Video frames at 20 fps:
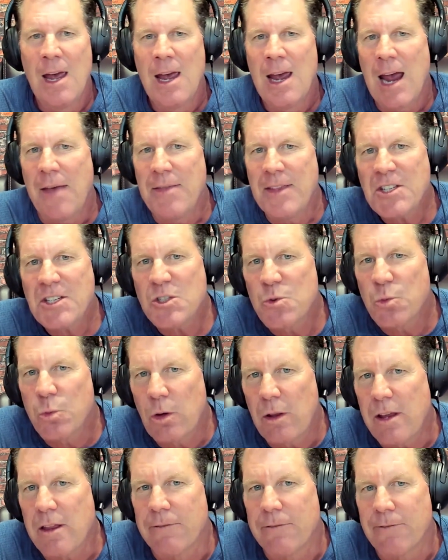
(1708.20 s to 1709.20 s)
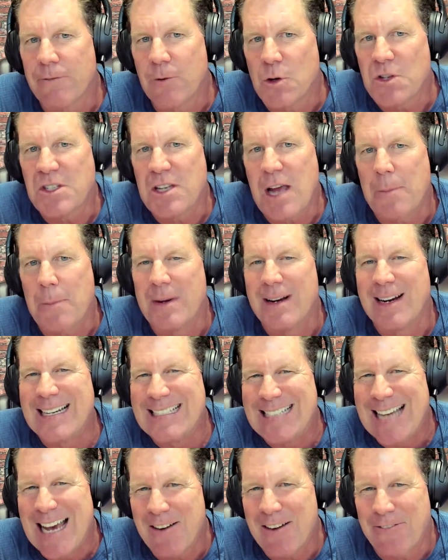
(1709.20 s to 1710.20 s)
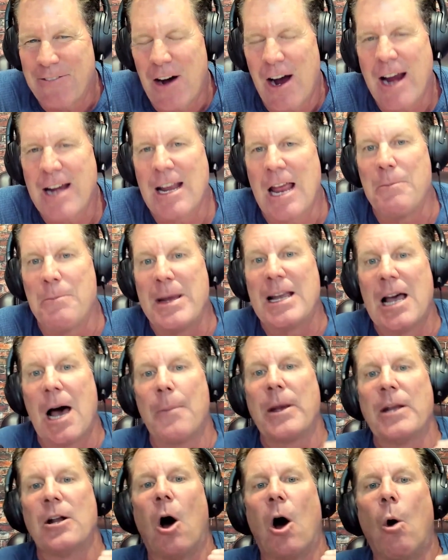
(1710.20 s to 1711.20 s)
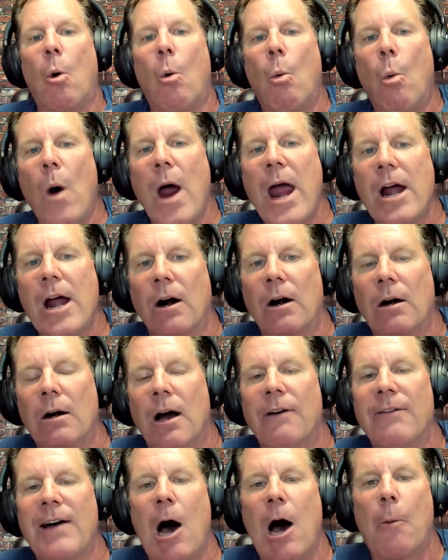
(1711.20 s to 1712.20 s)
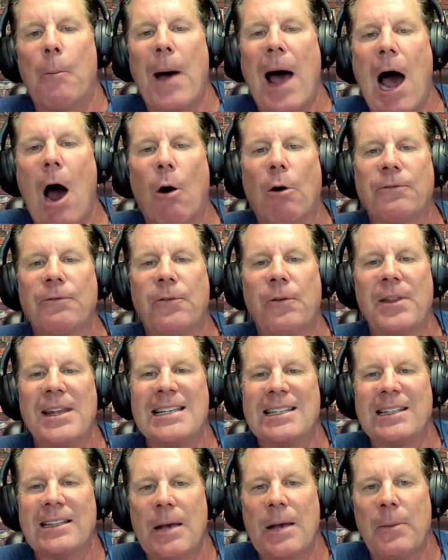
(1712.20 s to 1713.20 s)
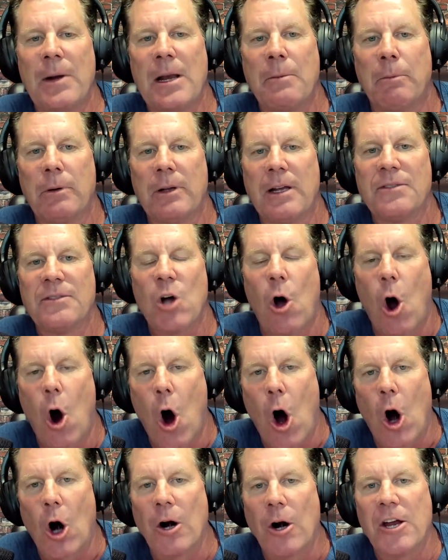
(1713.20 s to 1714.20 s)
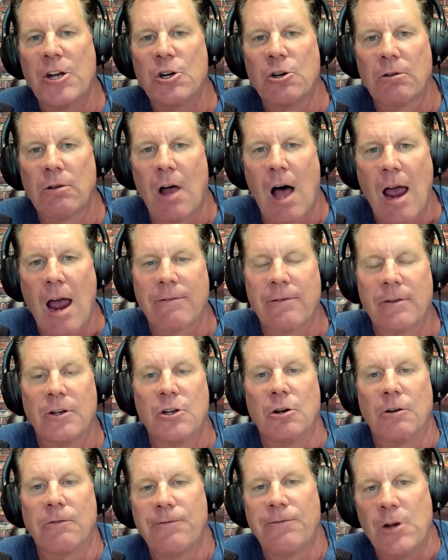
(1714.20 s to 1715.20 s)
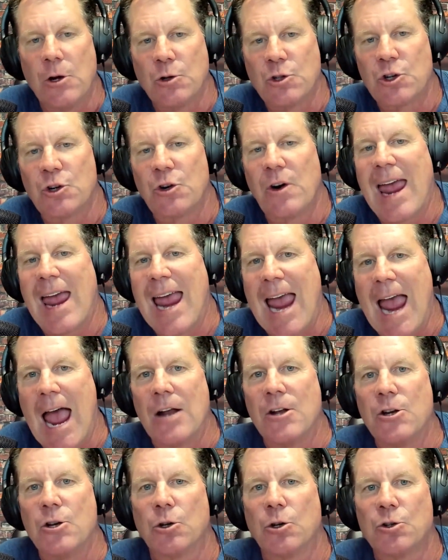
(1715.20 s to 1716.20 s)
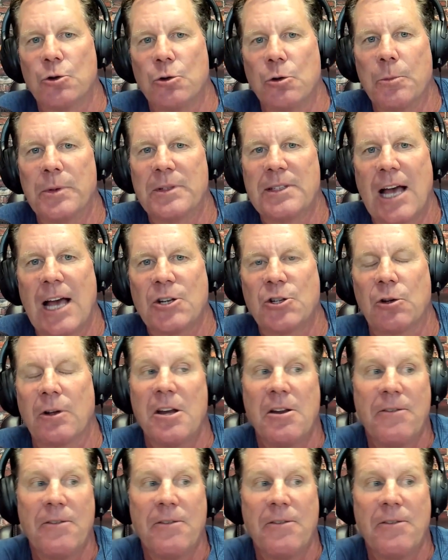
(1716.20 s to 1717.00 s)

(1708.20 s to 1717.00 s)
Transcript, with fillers: And this is really the first step in identifying and becoming aware of how powerful these limiting beliefs are in your life, your future, and your true potential.